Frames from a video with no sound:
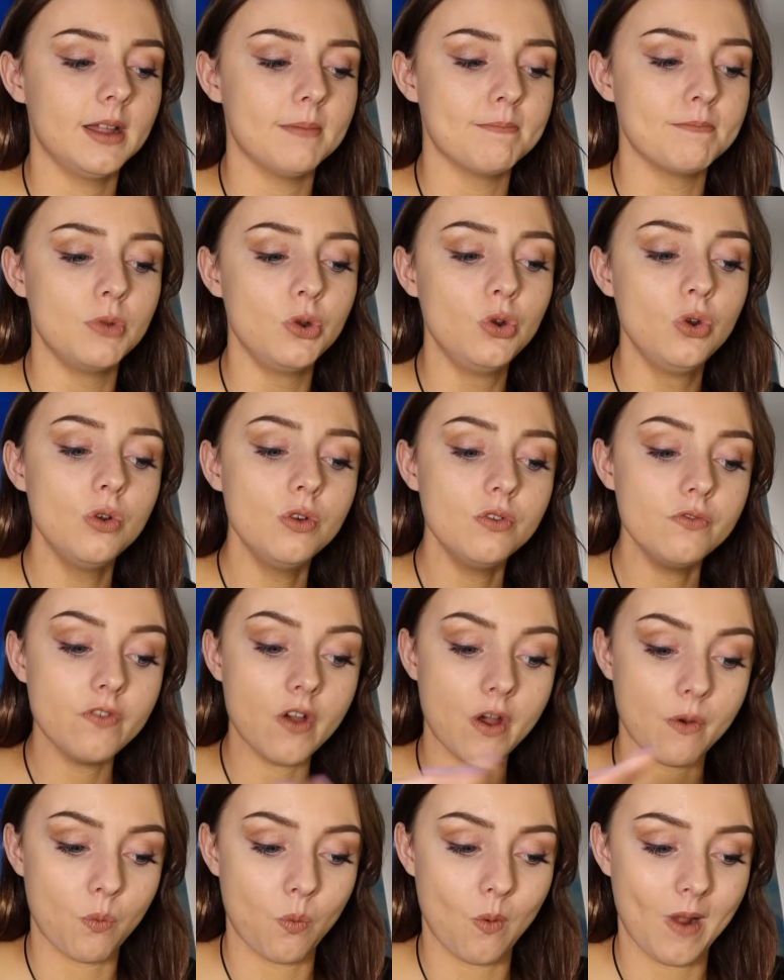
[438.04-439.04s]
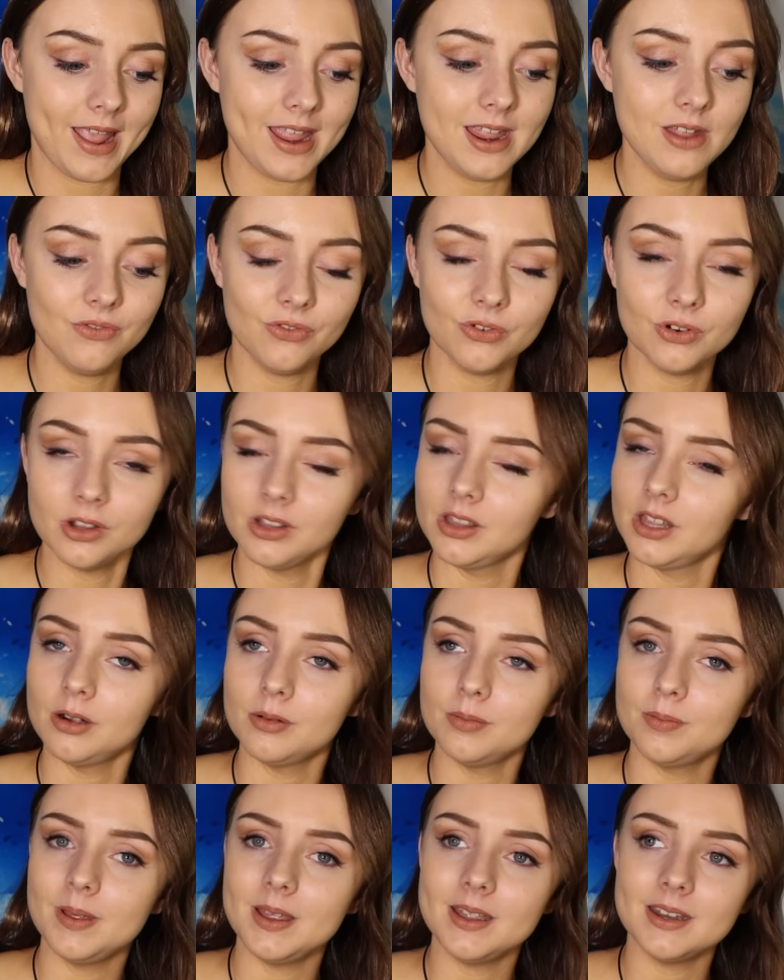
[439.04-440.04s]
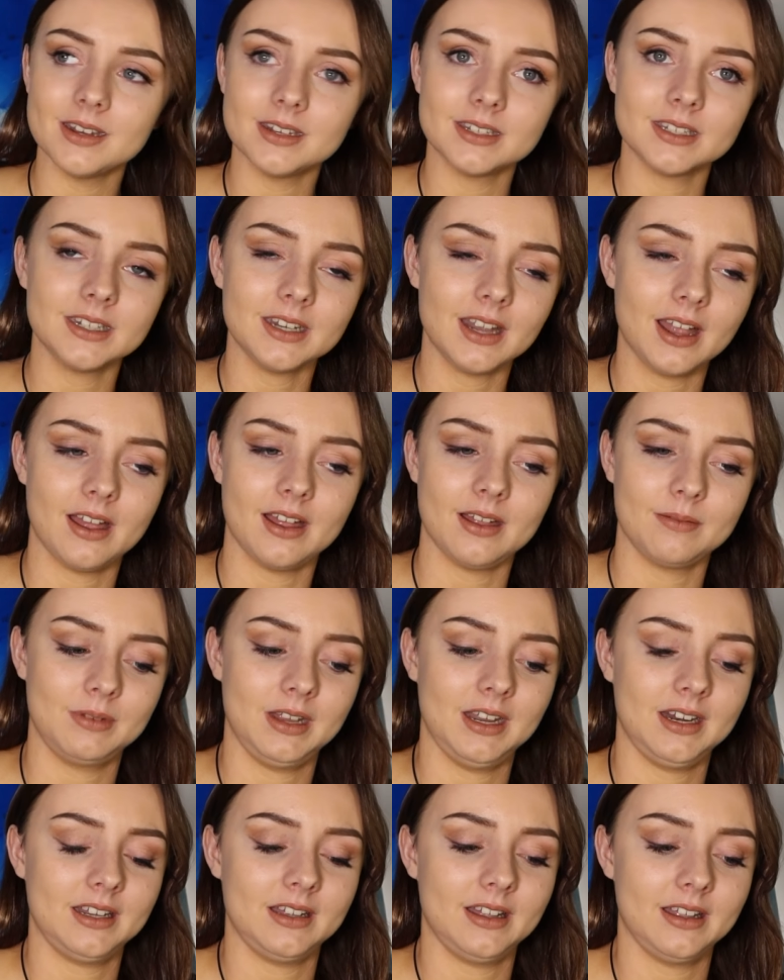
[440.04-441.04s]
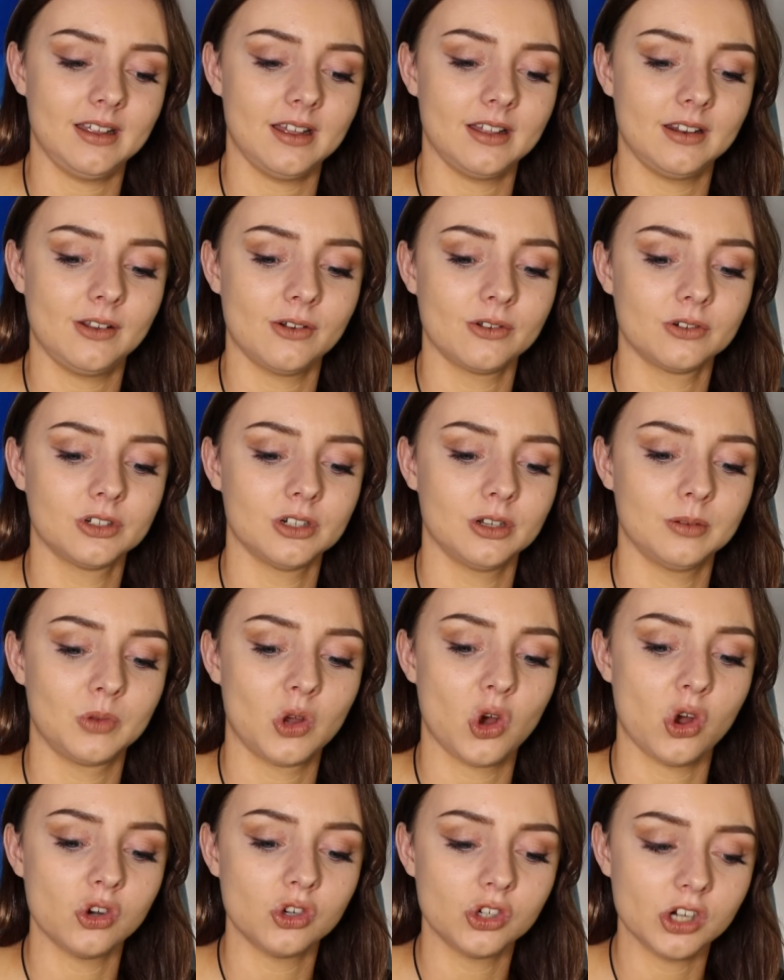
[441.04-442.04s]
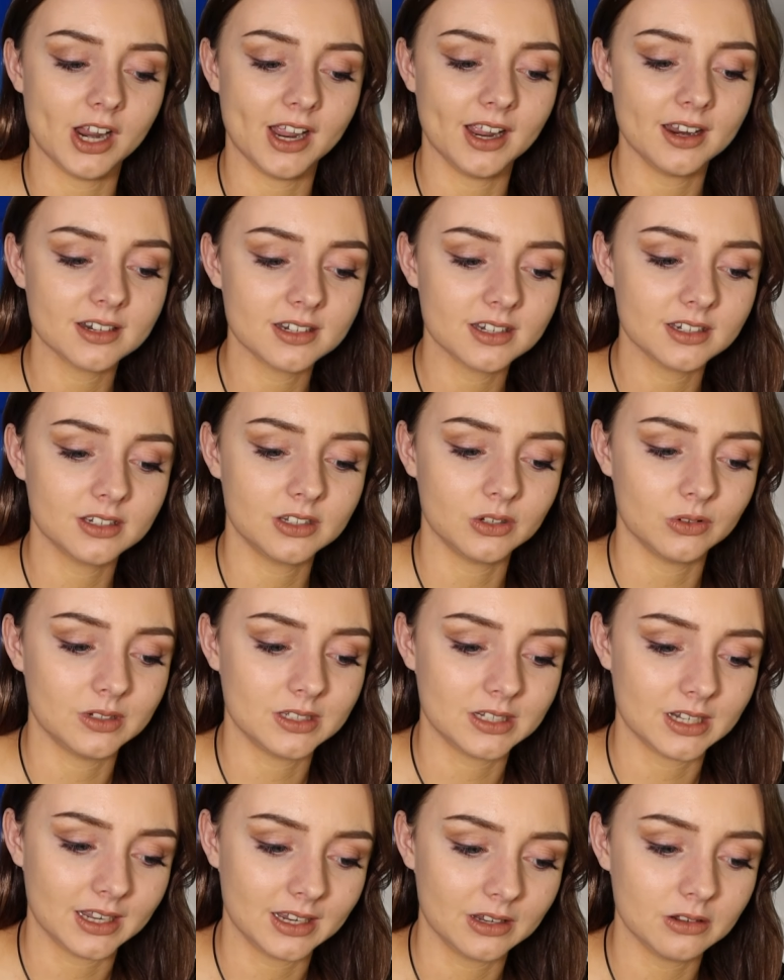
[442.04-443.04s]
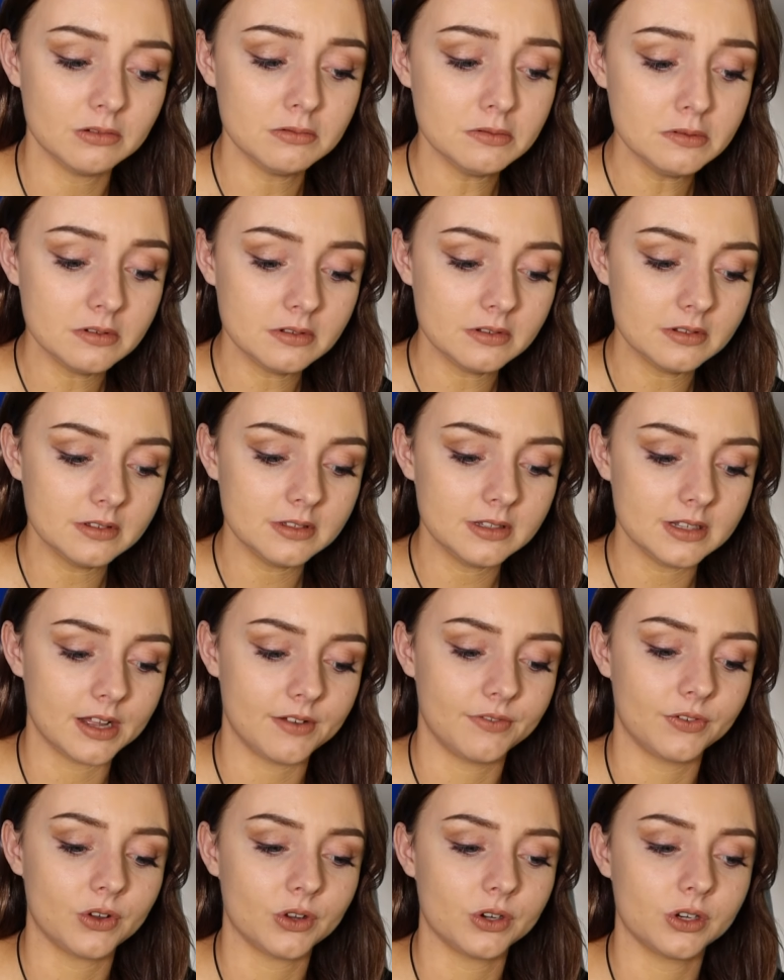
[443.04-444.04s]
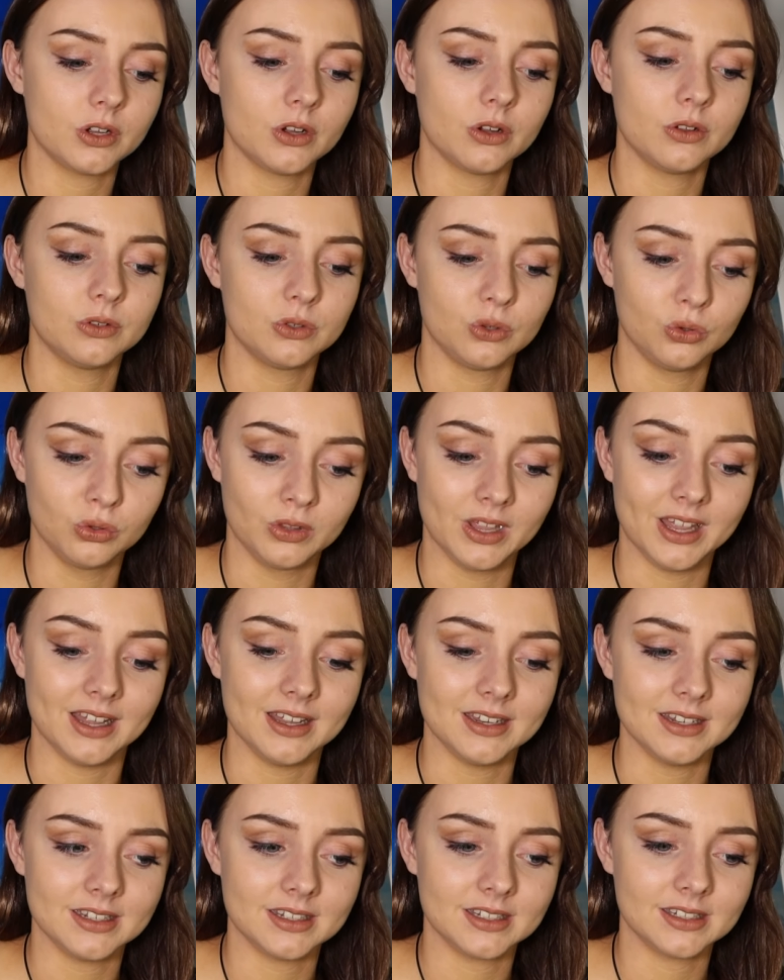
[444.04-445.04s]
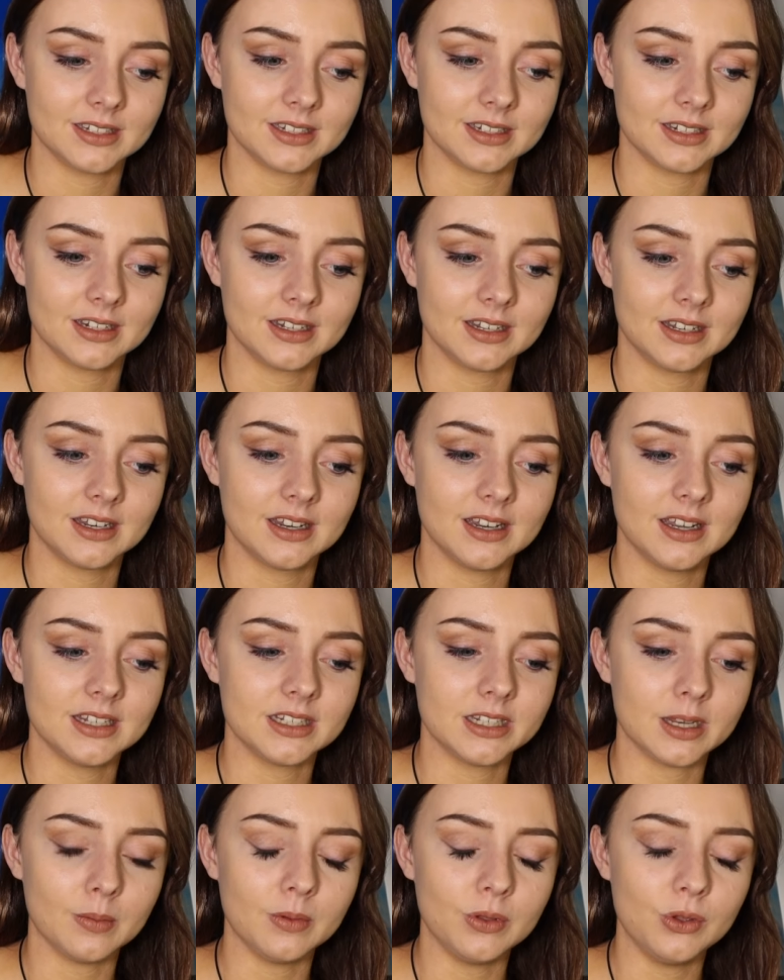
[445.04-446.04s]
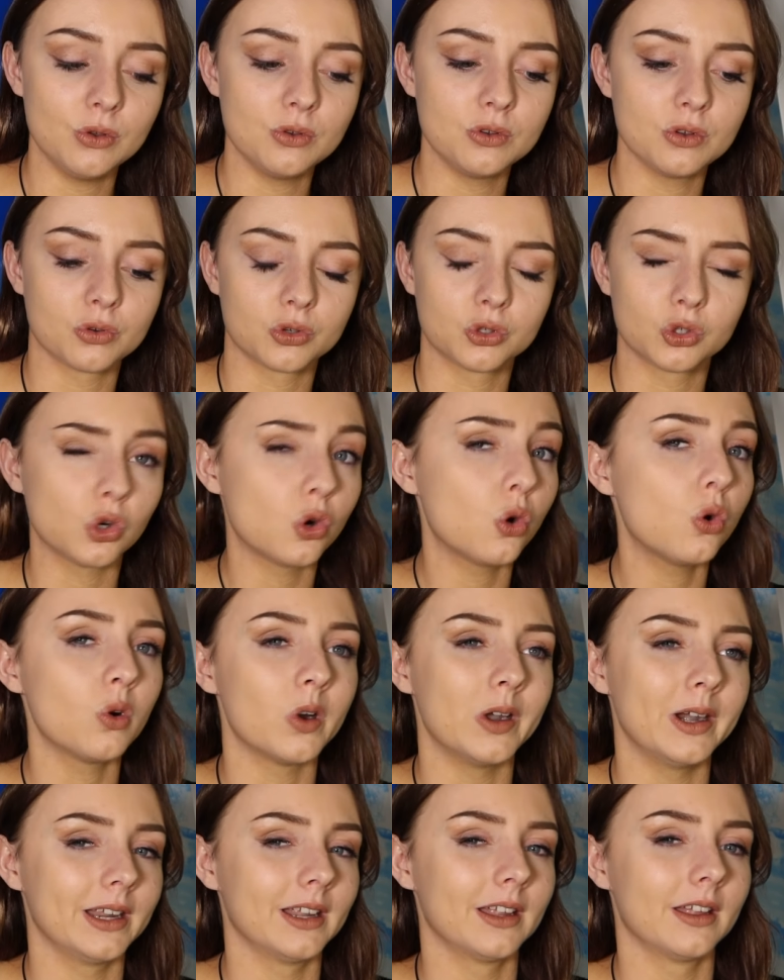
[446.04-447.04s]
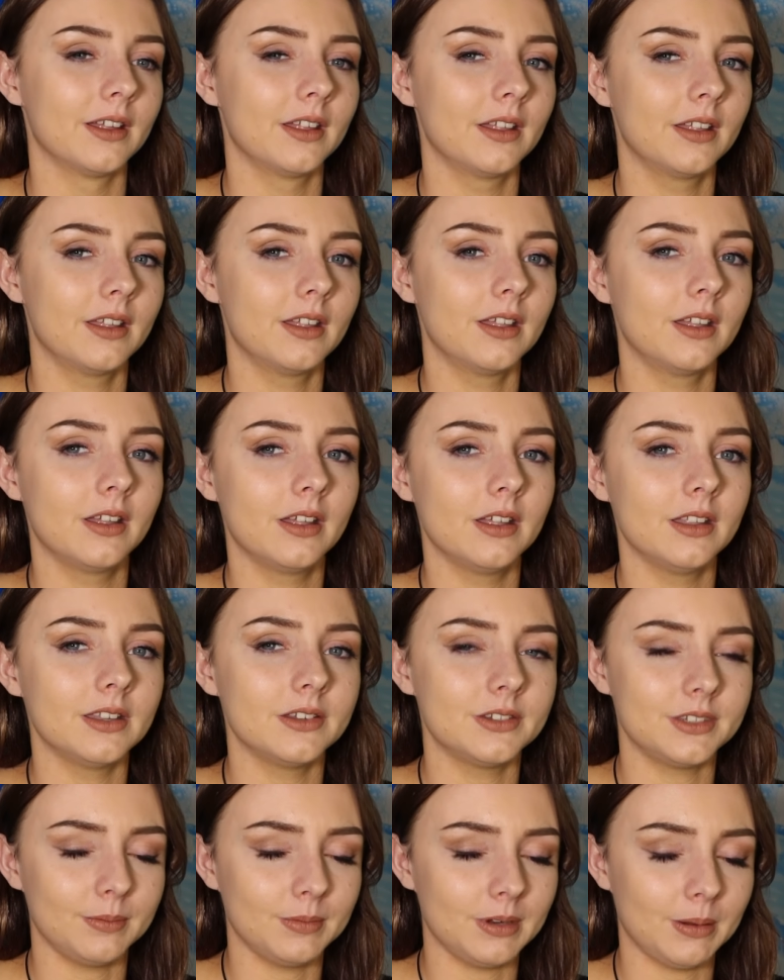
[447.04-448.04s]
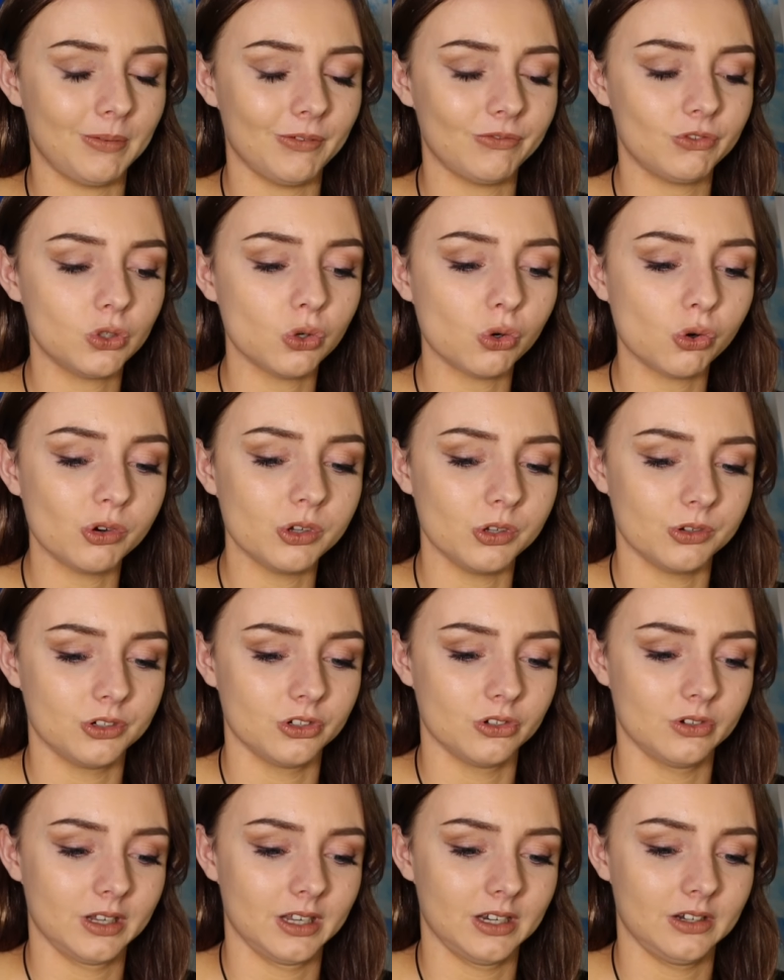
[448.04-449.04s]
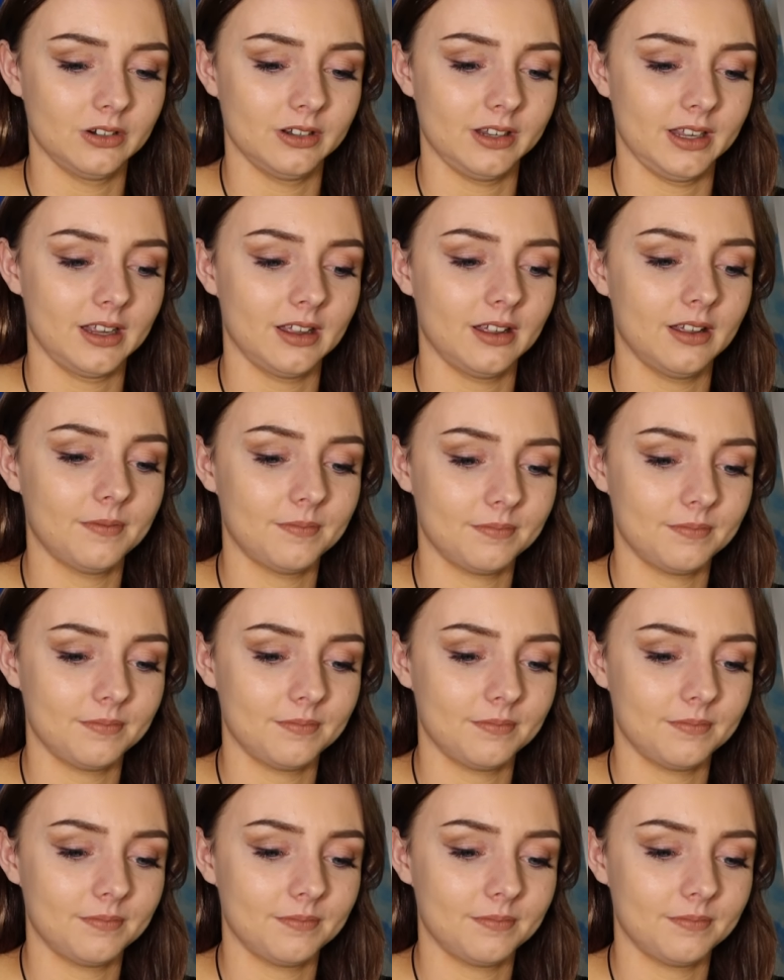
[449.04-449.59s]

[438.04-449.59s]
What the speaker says: move away for a little bit. I'm getting like a long-term contract, so it's like, oh, I've got to go do this. Some of you, you're touring. There's some type of tour you're doing, and you're like,